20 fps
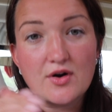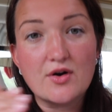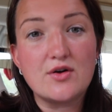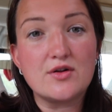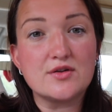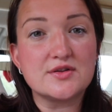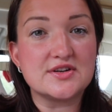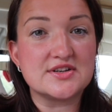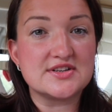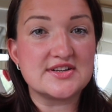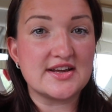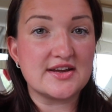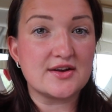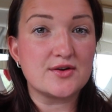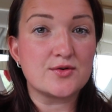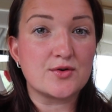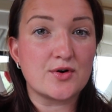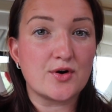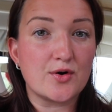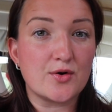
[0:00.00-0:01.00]
older they
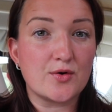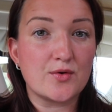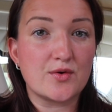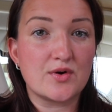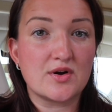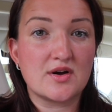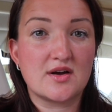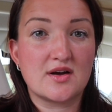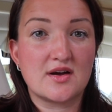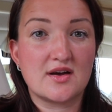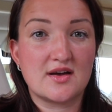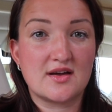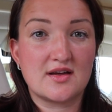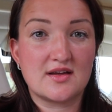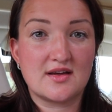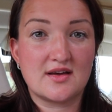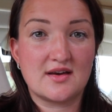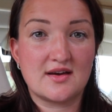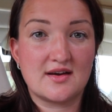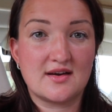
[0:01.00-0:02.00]
grow,
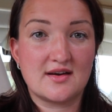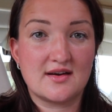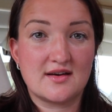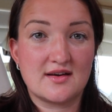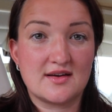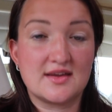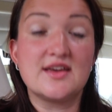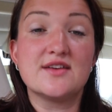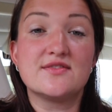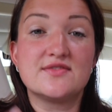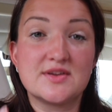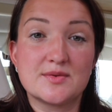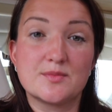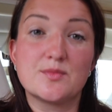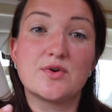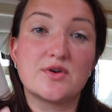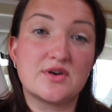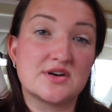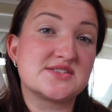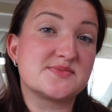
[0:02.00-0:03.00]
give them
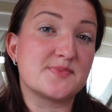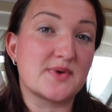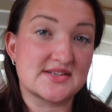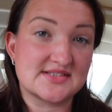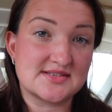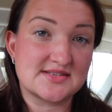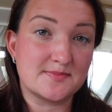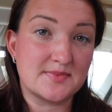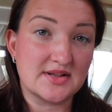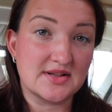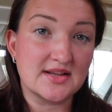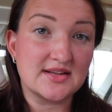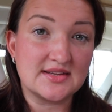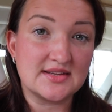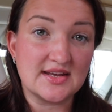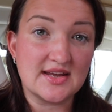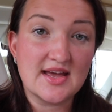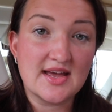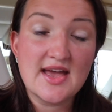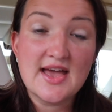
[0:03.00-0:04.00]
more
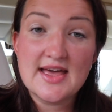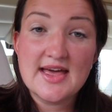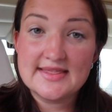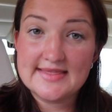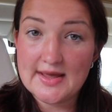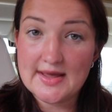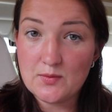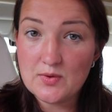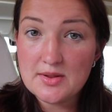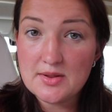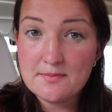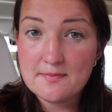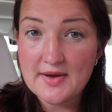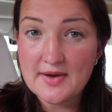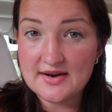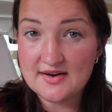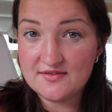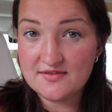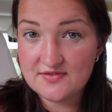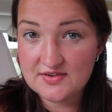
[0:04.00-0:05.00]
responsibility. They will
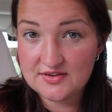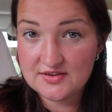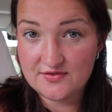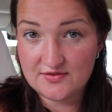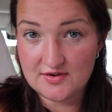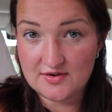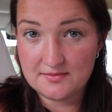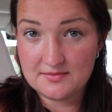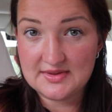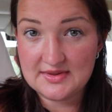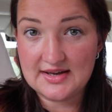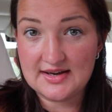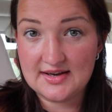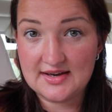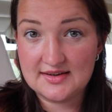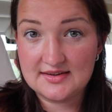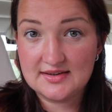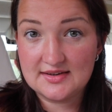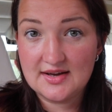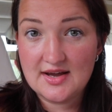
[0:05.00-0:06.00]
benefit from
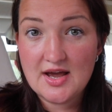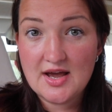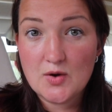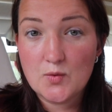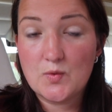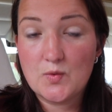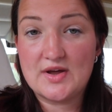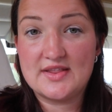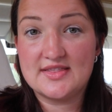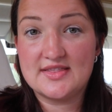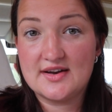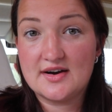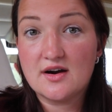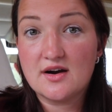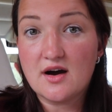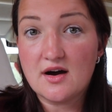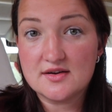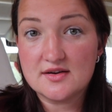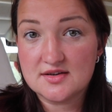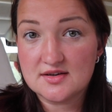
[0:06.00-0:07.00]
that when they're
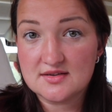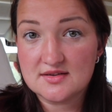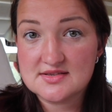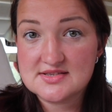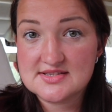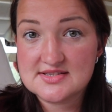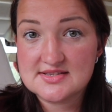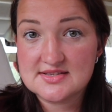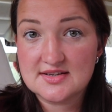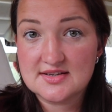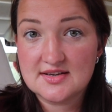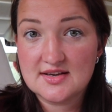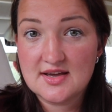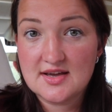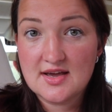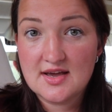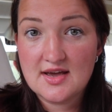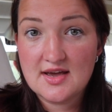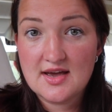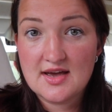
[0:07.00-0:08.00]
adults.
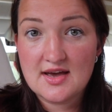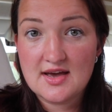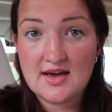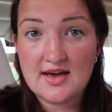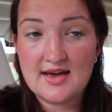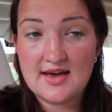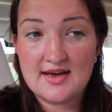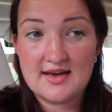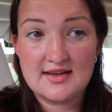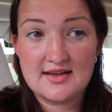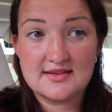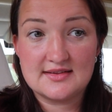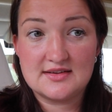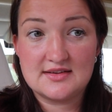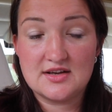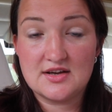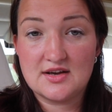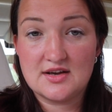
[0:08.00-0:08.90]
And